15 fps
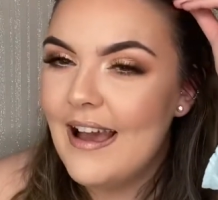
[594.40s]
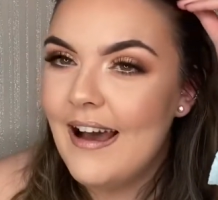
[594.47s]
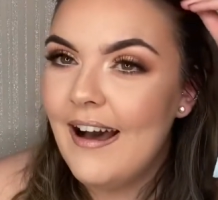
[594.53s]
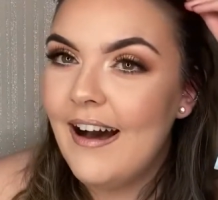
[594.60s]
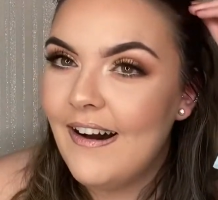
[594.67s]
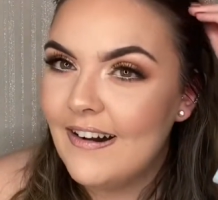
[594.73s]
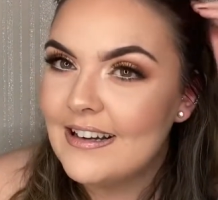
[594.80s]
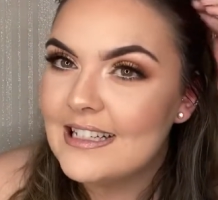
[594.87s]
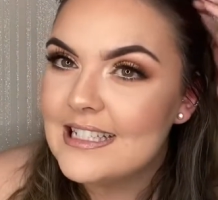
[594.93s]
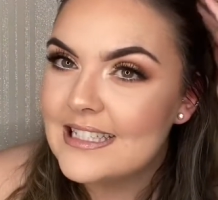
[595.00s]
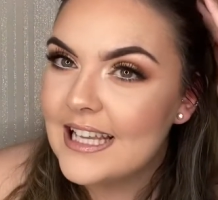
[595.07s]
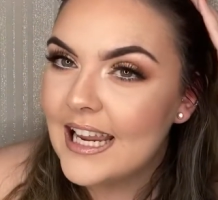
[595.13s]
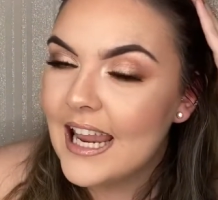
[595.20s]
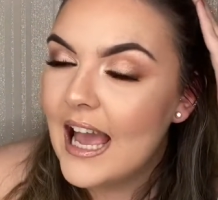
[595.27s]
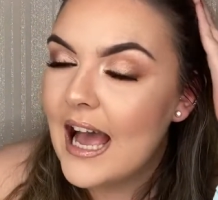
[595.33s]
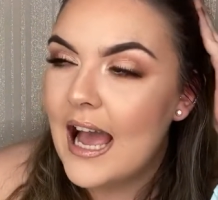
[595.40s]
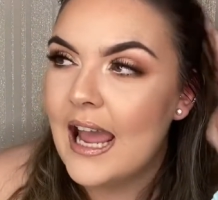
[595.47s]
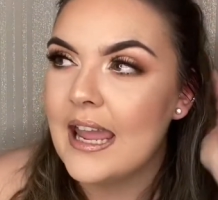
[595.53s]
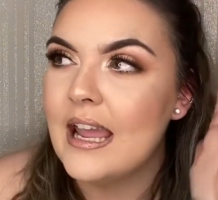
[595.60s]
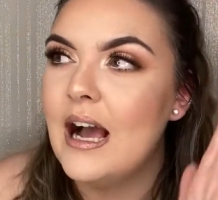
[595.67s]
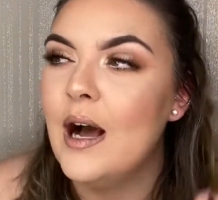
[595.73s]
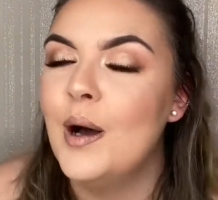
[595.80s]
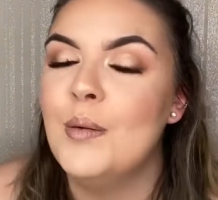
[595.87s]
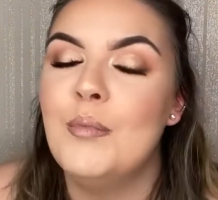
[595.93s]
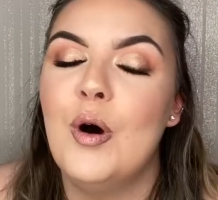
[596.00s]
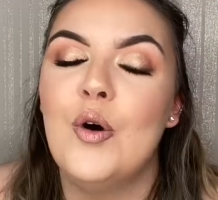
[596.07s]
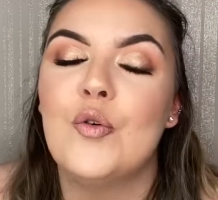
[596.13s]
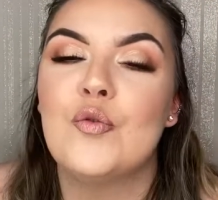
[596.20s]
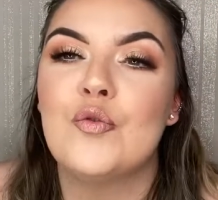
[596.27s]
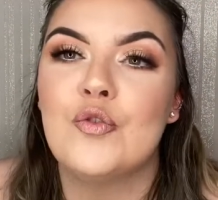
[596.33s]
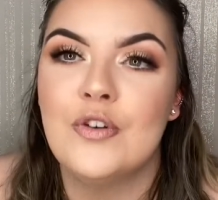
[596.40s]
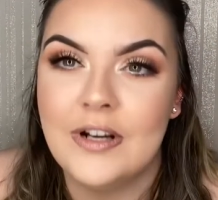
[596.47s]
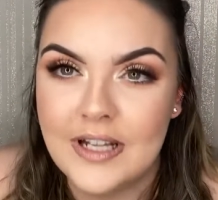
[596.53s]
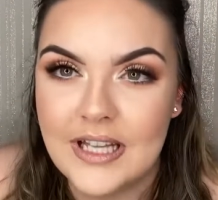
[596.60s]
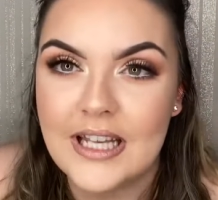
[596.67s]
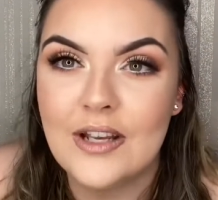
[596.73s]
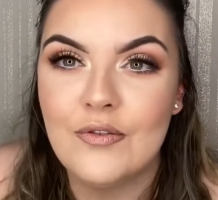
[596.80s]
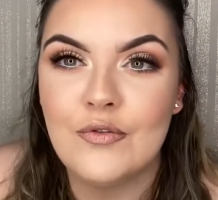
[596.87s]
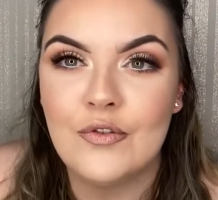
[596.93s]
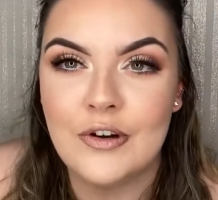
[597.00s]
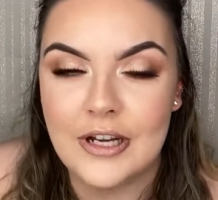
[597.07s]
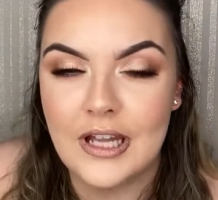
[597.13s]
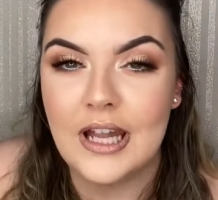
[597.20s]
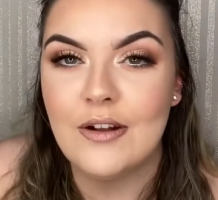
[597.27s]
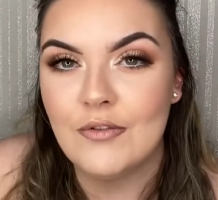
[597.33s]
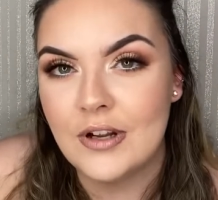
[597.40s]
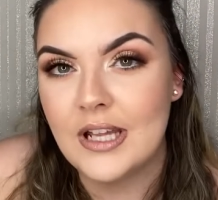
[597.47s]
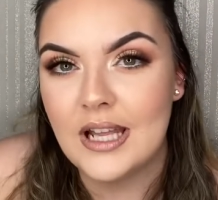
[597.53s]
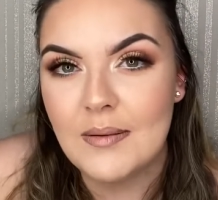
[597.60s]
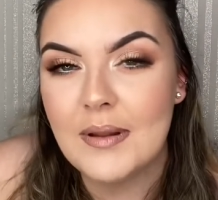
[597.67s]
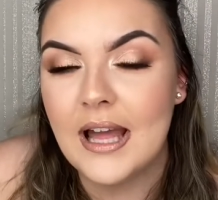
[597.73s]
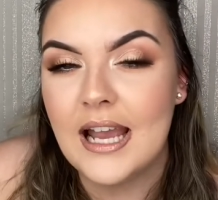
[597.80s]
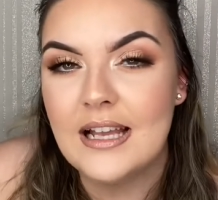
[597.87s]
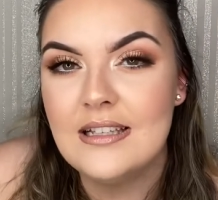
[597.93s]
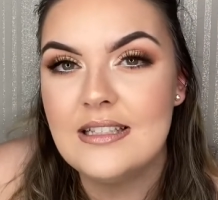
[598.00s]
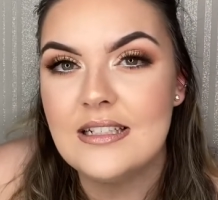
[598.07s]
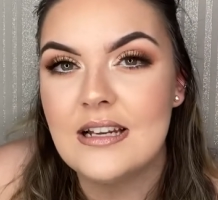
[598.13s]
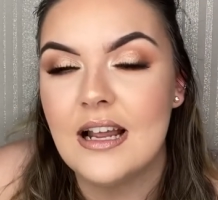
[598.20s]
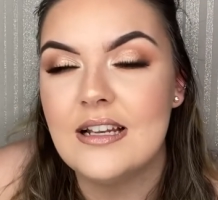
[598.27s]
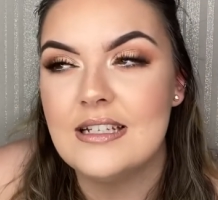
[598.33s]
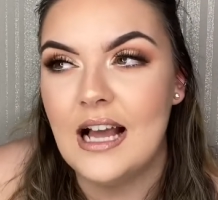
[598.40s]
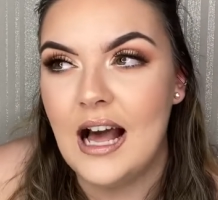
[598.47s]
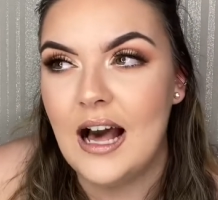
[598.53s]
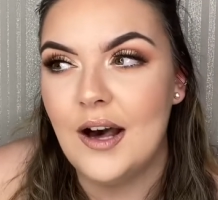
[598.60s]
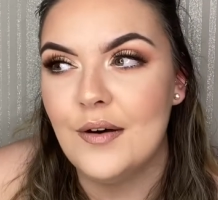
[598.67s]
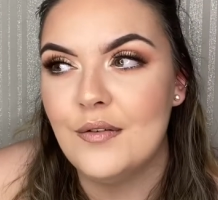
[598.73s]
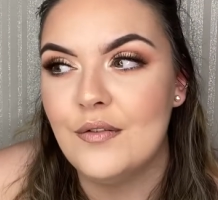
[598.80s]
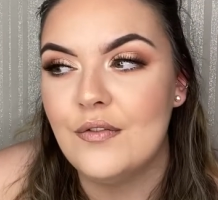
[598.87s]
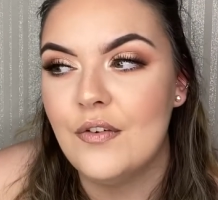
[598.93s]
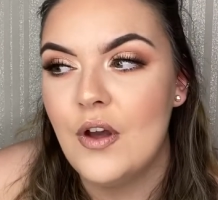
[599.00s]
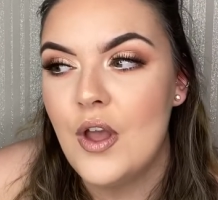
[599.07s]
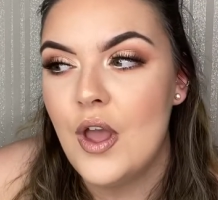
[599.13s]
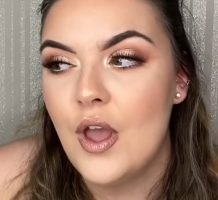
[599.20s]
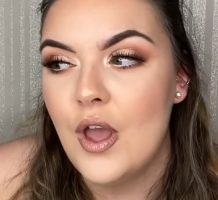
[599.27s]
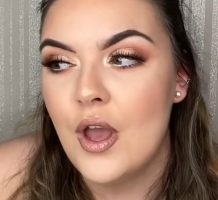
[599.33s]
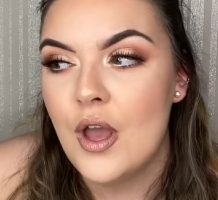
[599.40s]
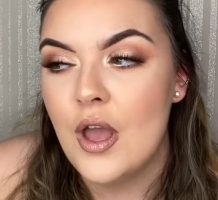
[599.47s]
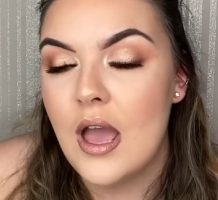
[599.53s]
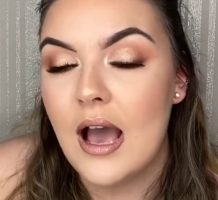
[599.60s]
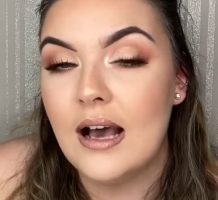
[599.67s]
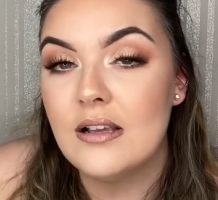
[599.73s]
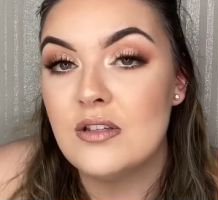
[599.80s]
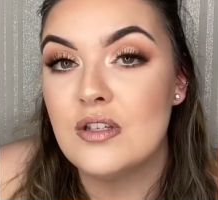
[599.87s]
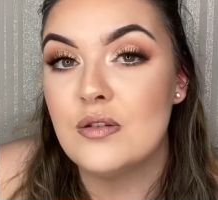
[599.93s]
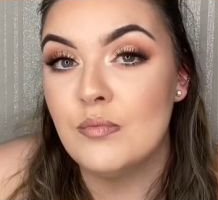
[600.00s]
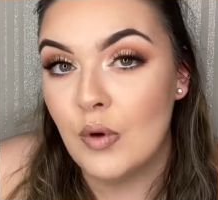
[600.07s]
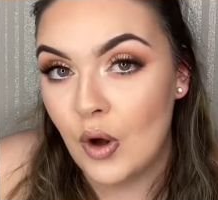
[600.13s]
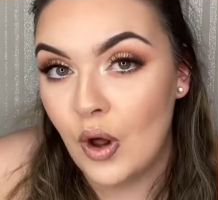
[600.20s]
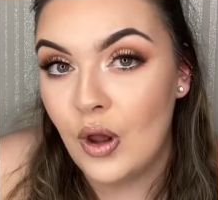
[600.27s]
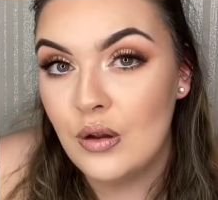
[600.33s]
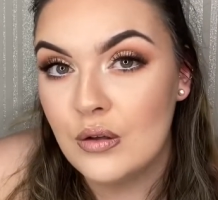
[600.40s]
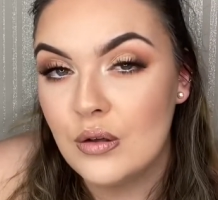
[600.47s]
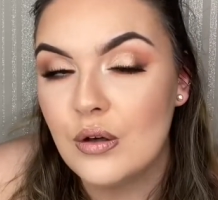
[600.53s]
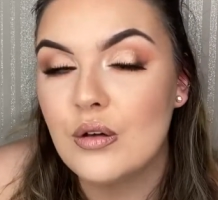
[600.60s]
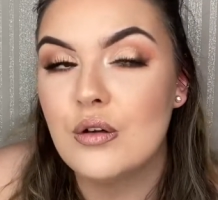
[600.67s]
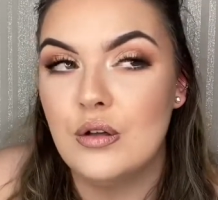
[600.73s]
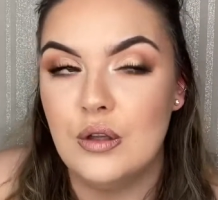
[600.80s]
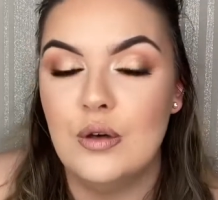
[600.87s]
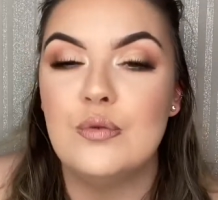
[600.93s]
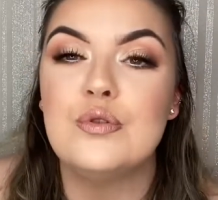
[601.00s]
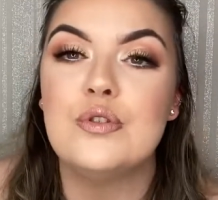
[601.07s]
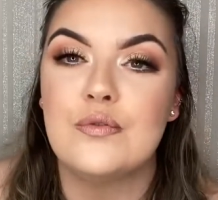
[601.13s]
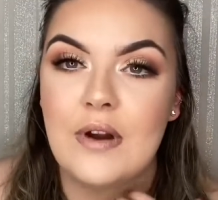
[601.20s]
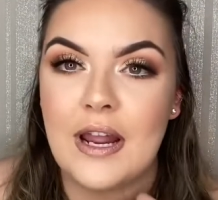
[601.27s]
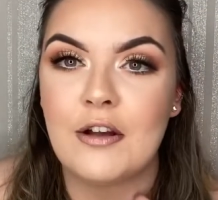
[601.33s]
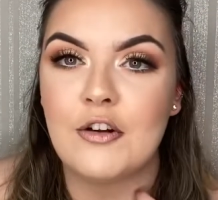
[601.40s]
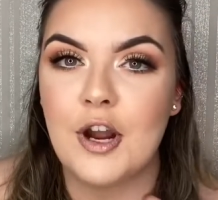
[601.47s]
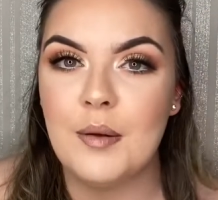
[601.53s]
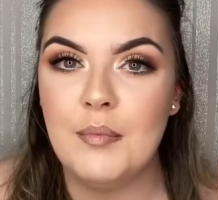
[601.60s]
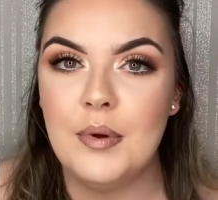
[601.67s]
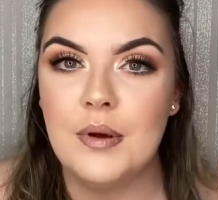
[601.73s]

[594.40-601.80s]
honestly, I am really, really, really blessed to have a small, close friend group.